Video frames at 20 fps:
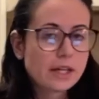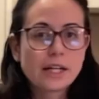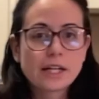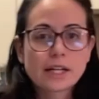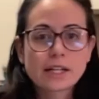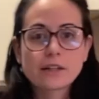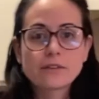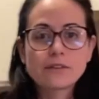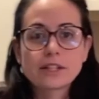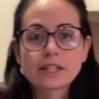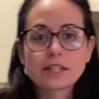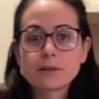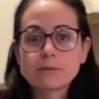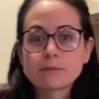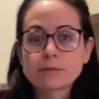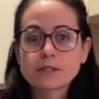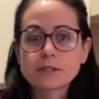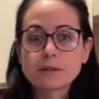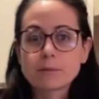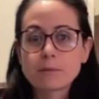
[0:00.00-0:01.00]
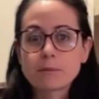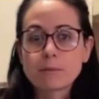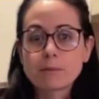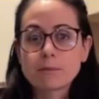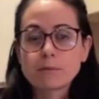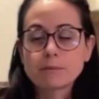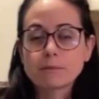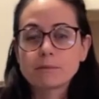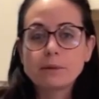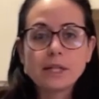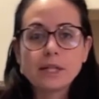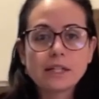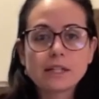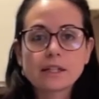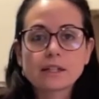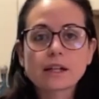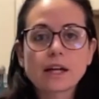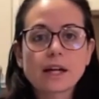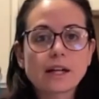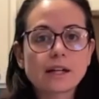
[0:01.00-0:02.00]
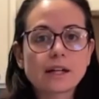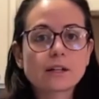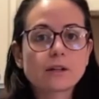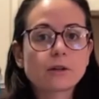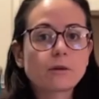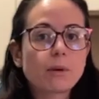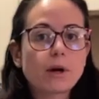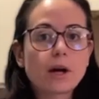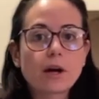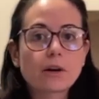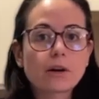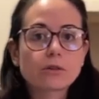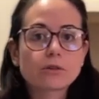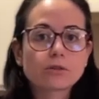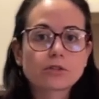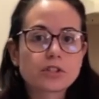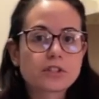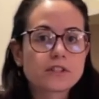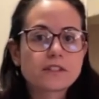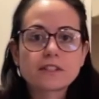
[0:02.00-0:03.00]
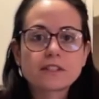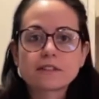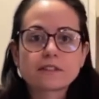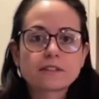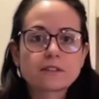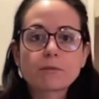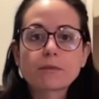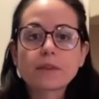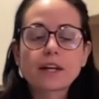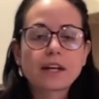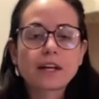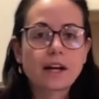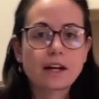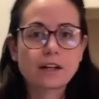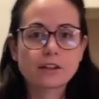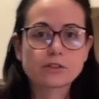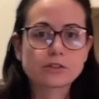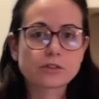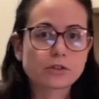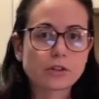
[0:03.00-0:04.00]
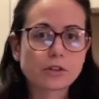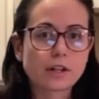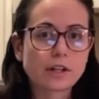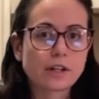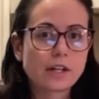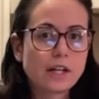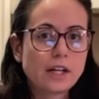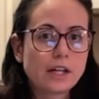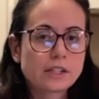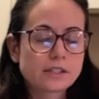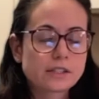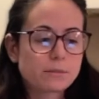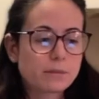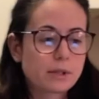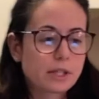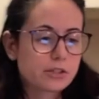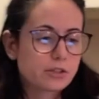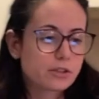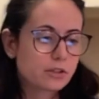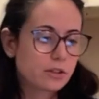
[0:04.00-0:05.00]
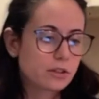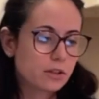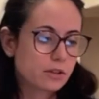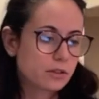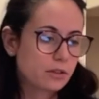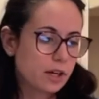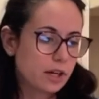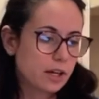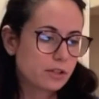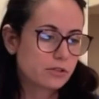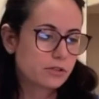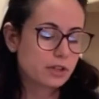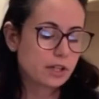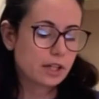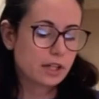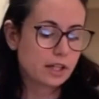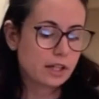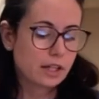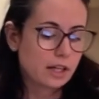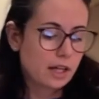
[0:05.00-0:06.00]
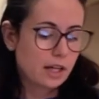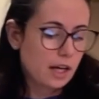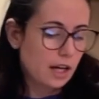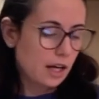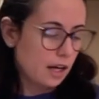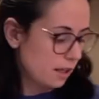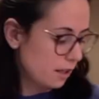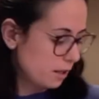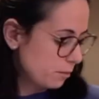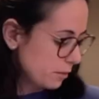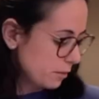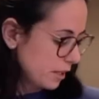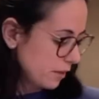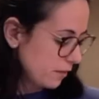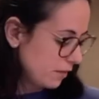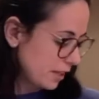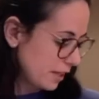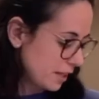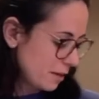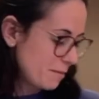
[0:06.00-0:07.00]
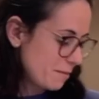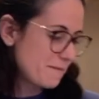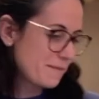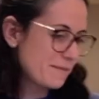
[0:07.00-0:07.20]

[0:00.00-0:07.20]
giving them some Pedialyte in a bottle just as something extra to make sure that they're hydrated. Giving them